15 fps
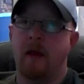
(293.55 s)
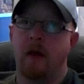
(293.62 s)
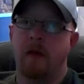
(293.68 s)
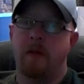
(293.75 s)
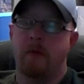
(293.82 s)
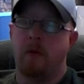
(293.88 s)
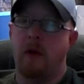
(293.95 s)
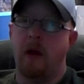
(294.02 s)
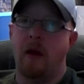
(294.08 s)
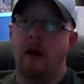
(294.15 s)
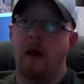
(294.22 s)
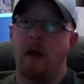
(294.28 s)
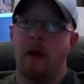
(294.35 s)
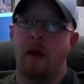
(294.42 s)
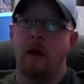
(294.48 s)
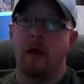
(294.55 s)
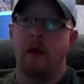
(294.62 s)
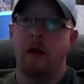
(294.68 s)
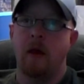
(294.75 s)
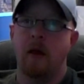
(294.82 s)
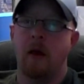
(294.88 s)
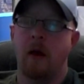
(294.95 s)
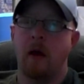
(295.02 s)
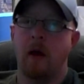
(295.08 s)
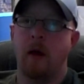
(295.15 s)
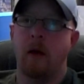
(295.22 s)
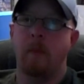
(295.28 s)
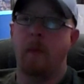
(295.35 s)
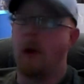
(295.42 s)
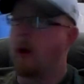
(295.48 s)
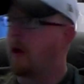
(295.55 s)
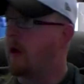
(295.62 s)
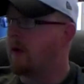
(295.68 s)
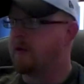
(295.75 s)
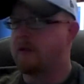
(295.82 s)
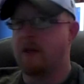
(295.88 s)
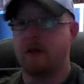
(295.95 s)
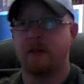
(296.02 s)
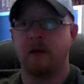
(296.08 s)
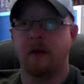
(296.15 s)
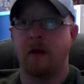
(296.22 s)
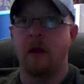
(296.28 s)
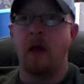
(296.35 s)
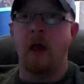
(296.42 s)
a three-day mark out session.